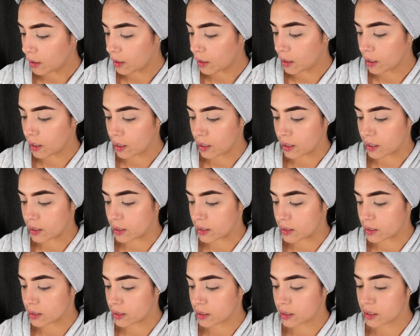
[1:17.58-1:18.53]
because
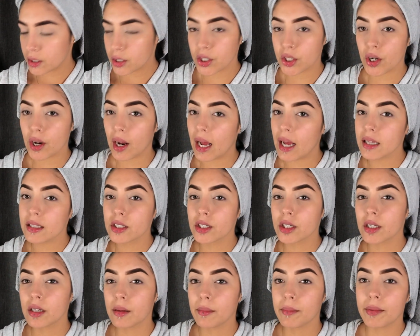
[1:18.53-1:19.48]
your eyes are
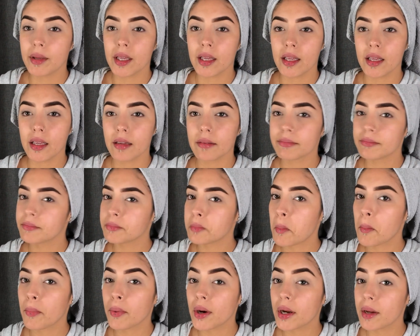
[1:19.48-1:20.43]
gonna be
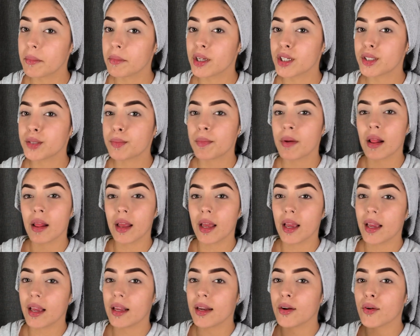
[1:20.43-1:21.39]
pretty much
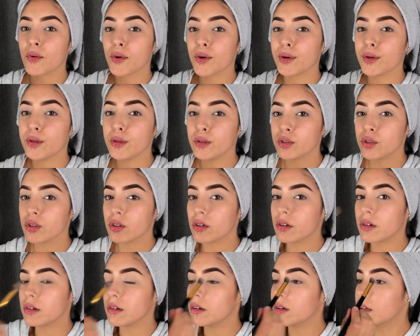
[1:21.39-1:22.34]
plain or
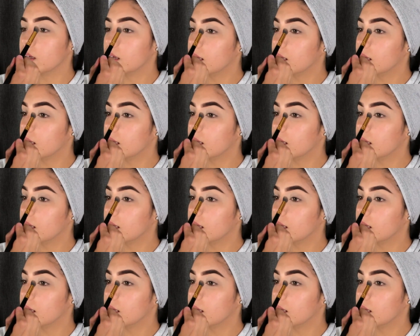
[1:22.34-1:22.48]
neutral.